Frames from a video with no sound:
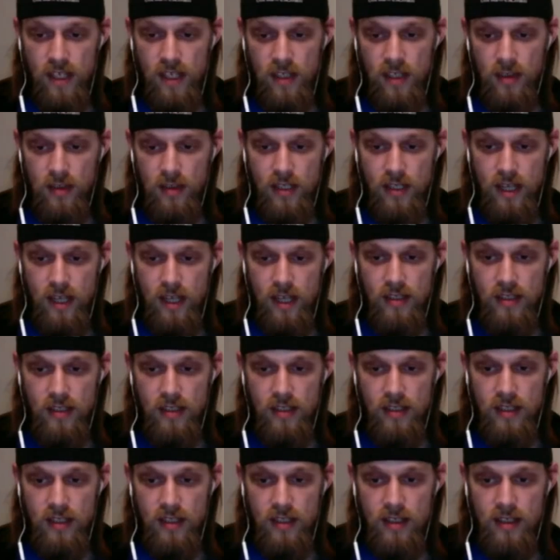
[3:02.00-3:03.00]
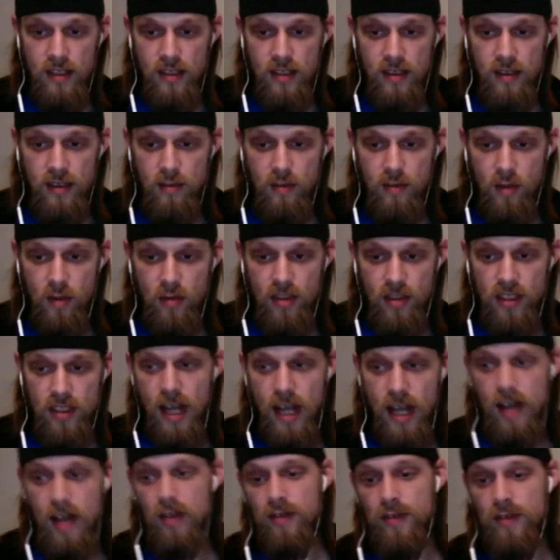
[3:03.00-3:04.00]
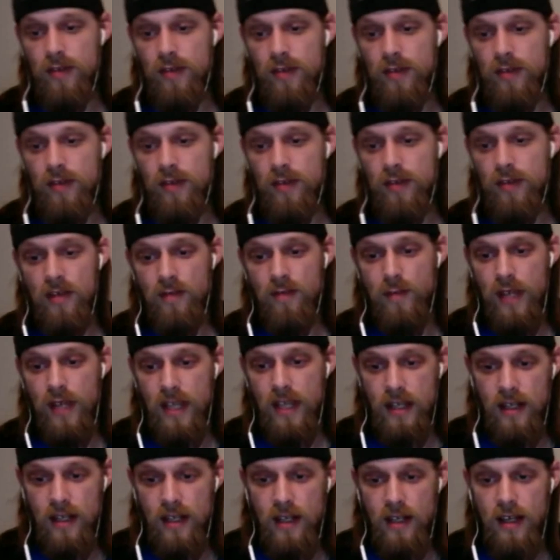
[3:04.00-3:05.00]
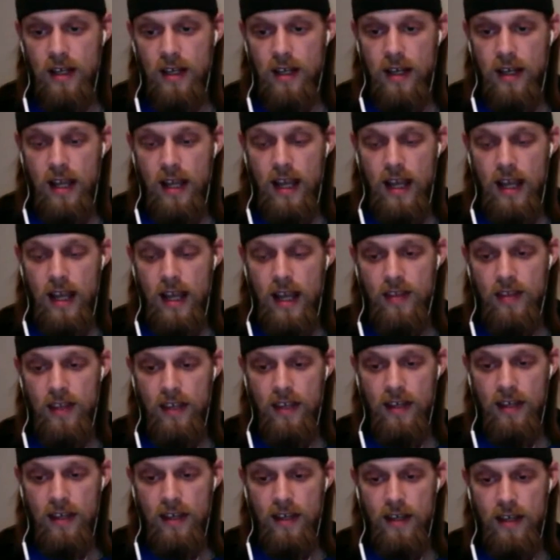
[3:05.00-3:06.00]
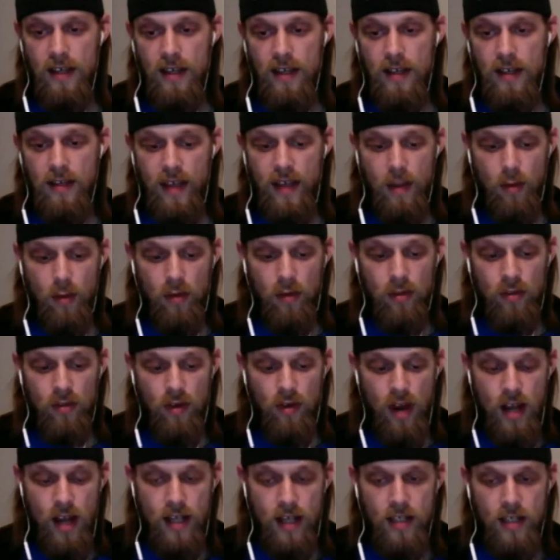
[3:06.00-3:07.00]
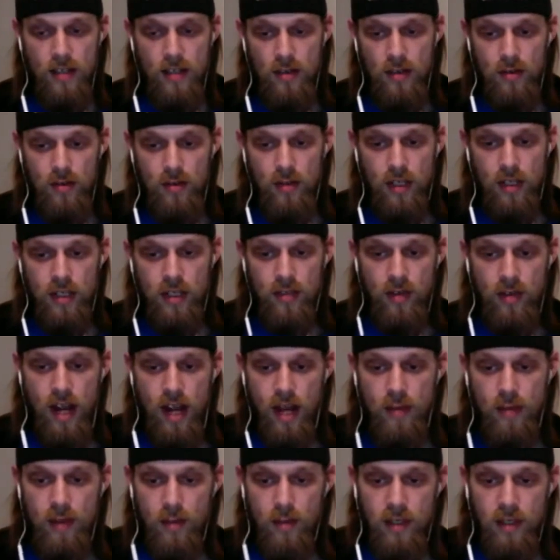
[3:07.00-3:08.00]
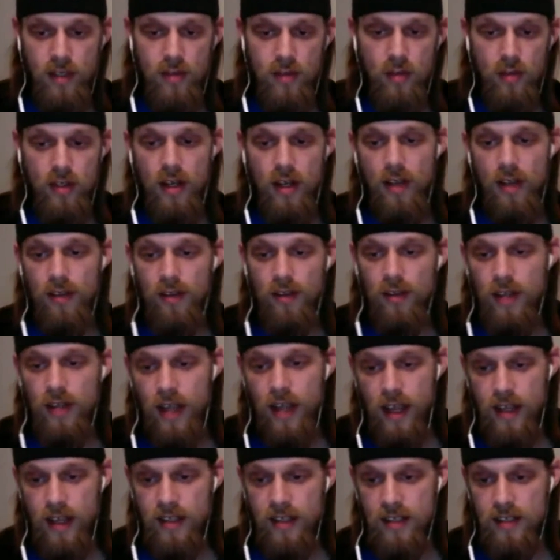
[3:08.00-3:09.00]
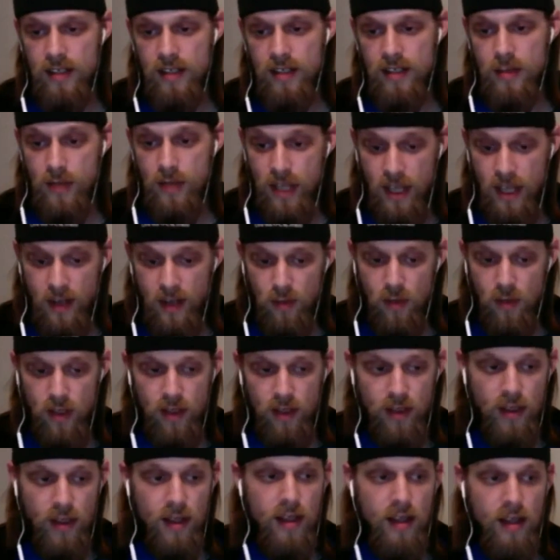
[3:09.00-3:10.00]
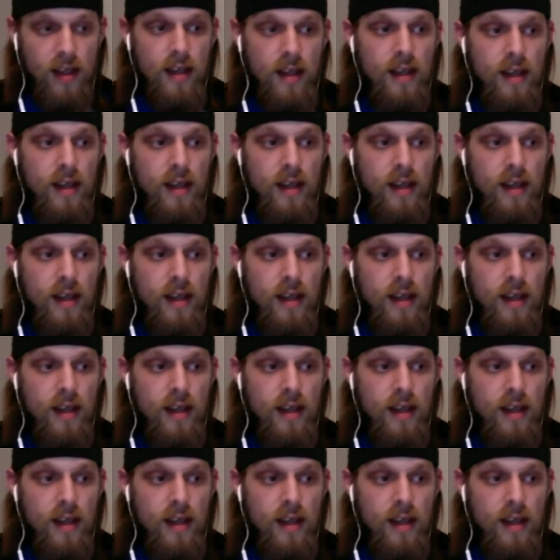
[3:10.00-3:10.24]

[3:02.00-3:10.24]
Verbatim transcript: of Deo's that is the most sound that he could have beat. And I think they were trying to entrap him into another case to begin with